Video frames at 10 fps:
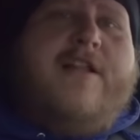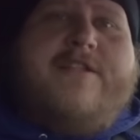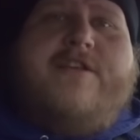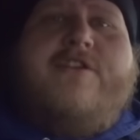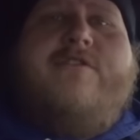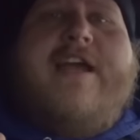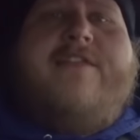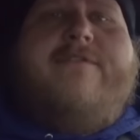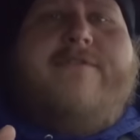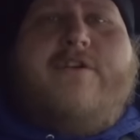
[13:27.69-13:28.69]
until you get
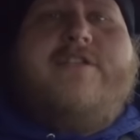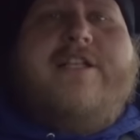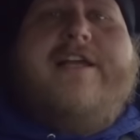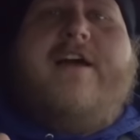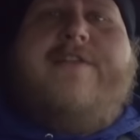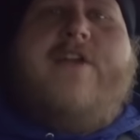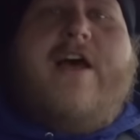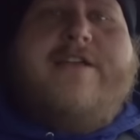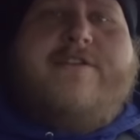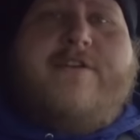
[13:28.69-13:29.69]
the first click on the
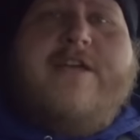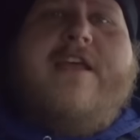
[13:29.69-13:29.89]
nozzle,